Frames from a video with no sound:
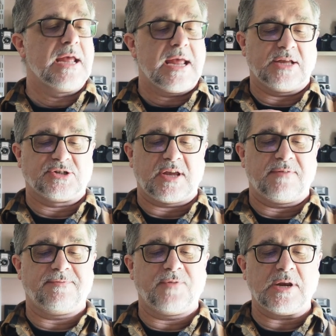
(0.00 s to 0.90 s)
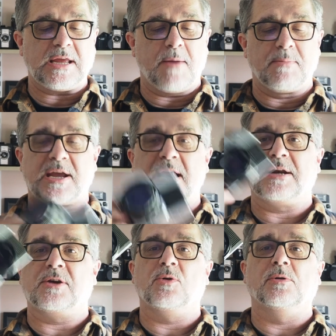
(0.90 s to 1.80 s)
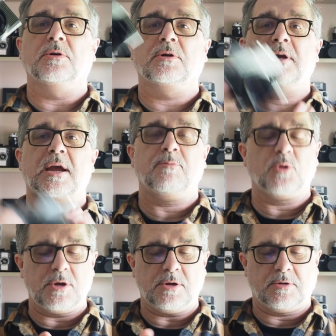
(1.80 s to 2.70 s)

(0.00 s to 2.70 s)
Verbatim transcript: It's a fully mechanical camera.